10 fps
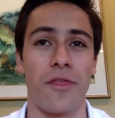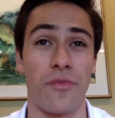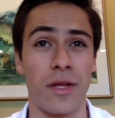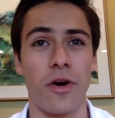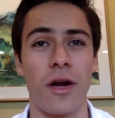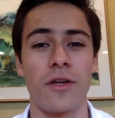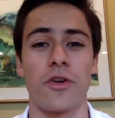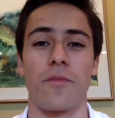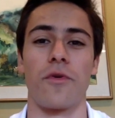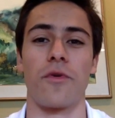
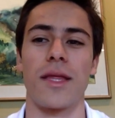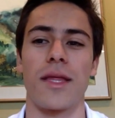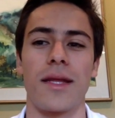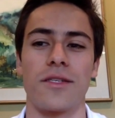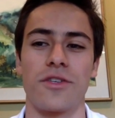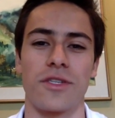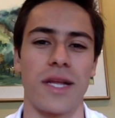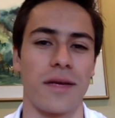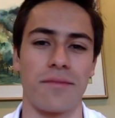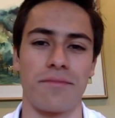$3 or more than that is
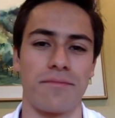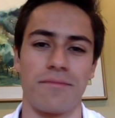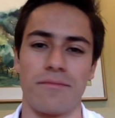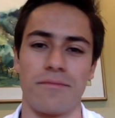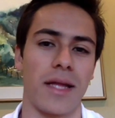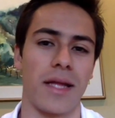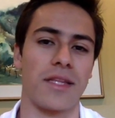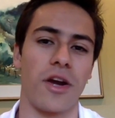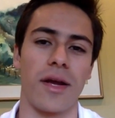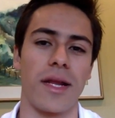just like bad
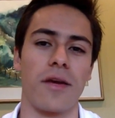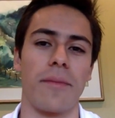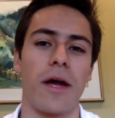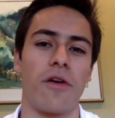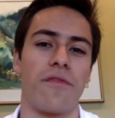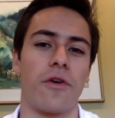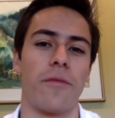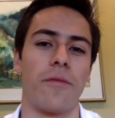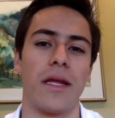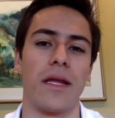targeting, bad
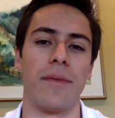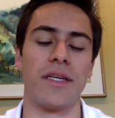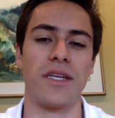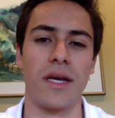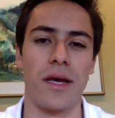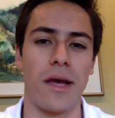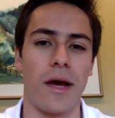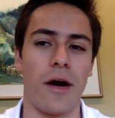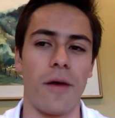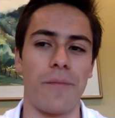offer, or bad image.
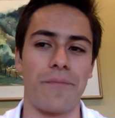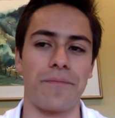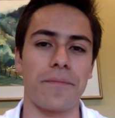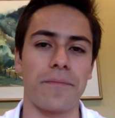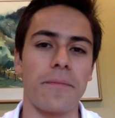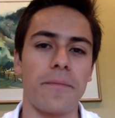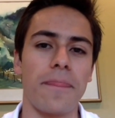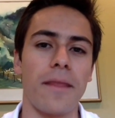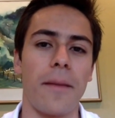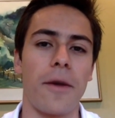Um,
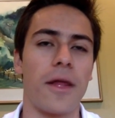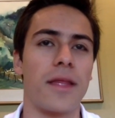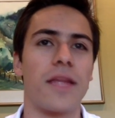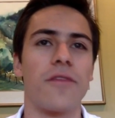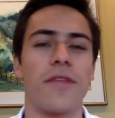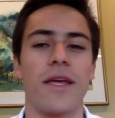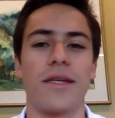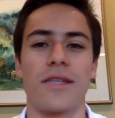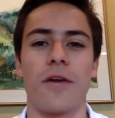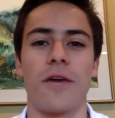but at the end of the
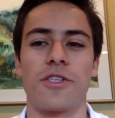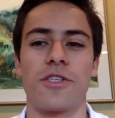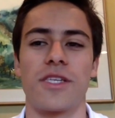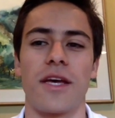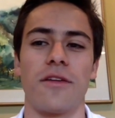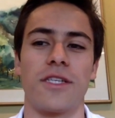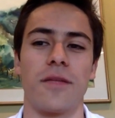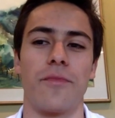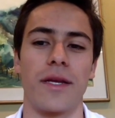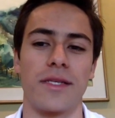day, it's how much sales
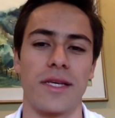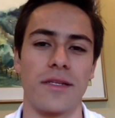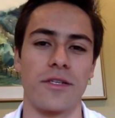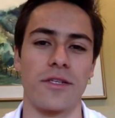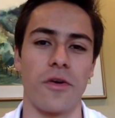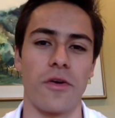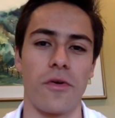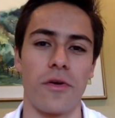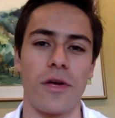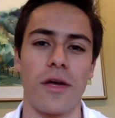it brings in.
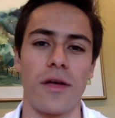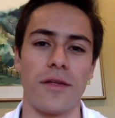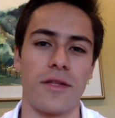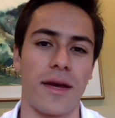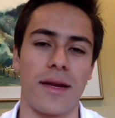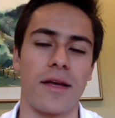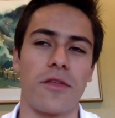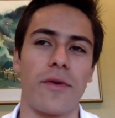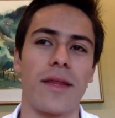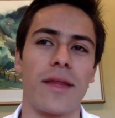So the click
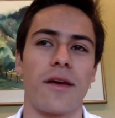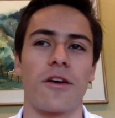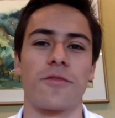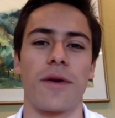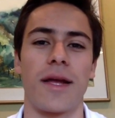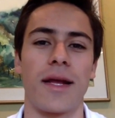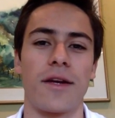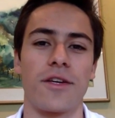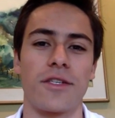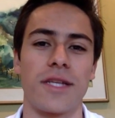through rate, the cost per click
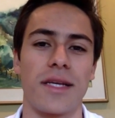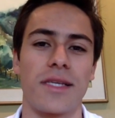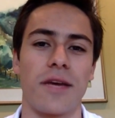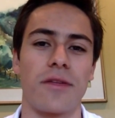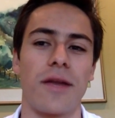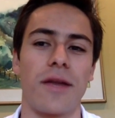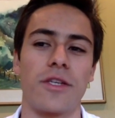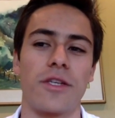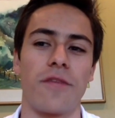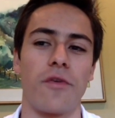are just like secondary
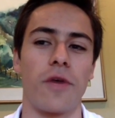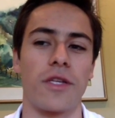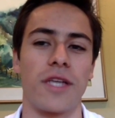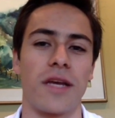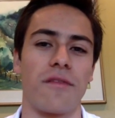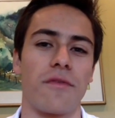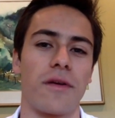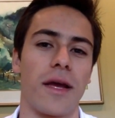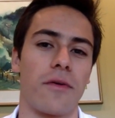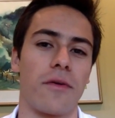stuff you want to check if
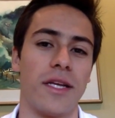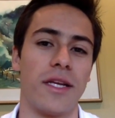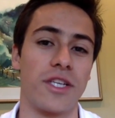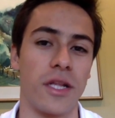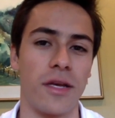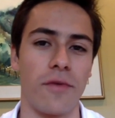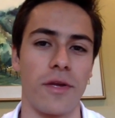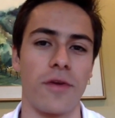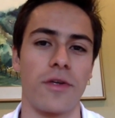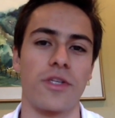like initially
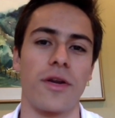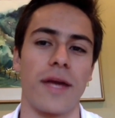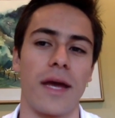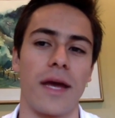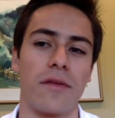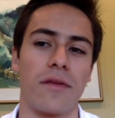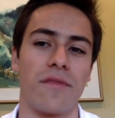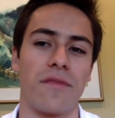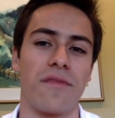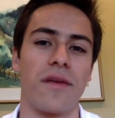when you are starting out.
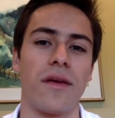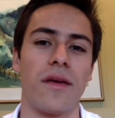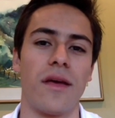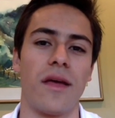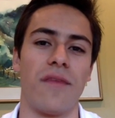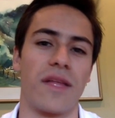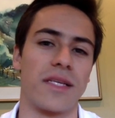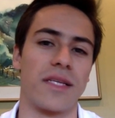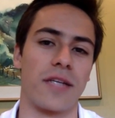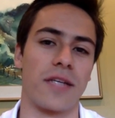If it
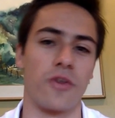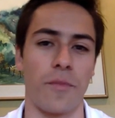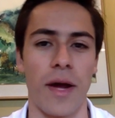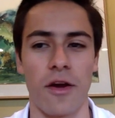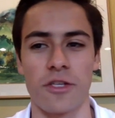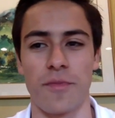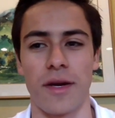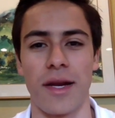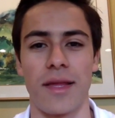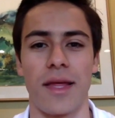has like a super high
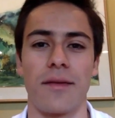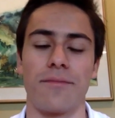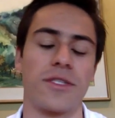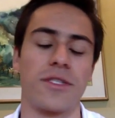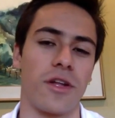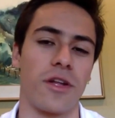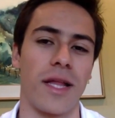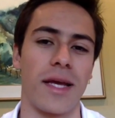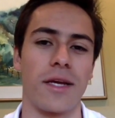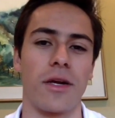cost per click, then it's not
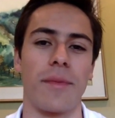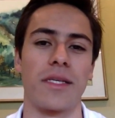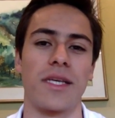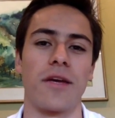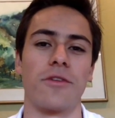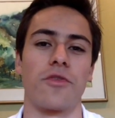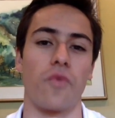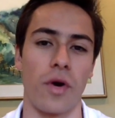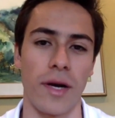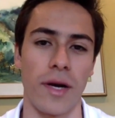likely going to make sales or
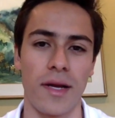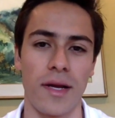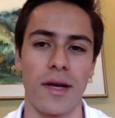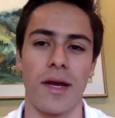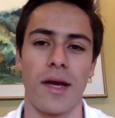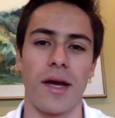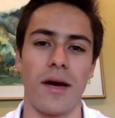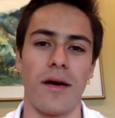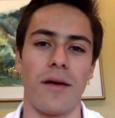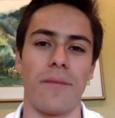work.
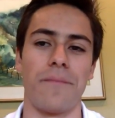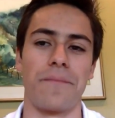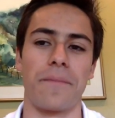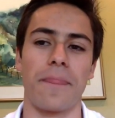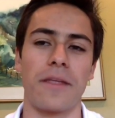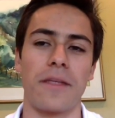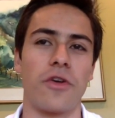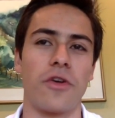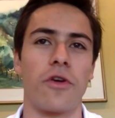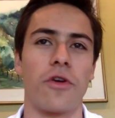
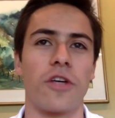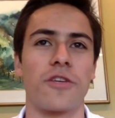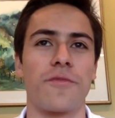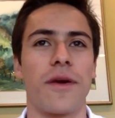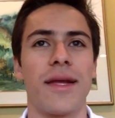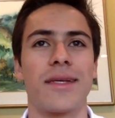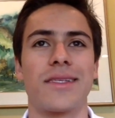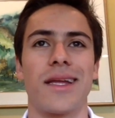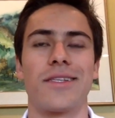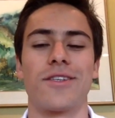So cost per
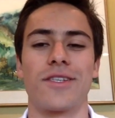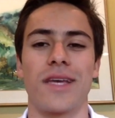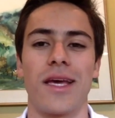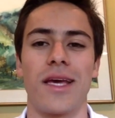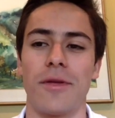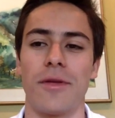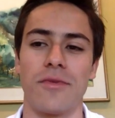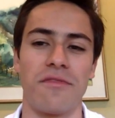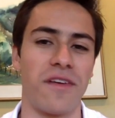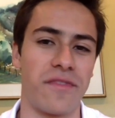clicks, let's just say
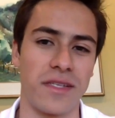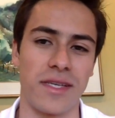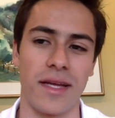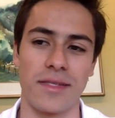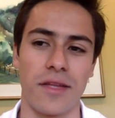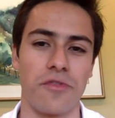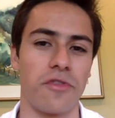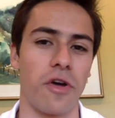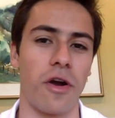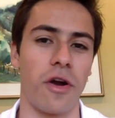between 50 cents and
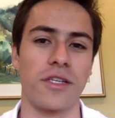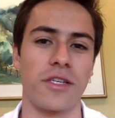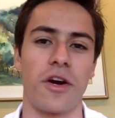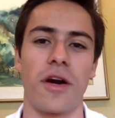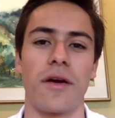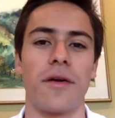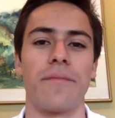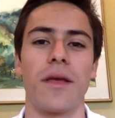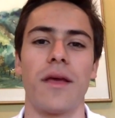$2 are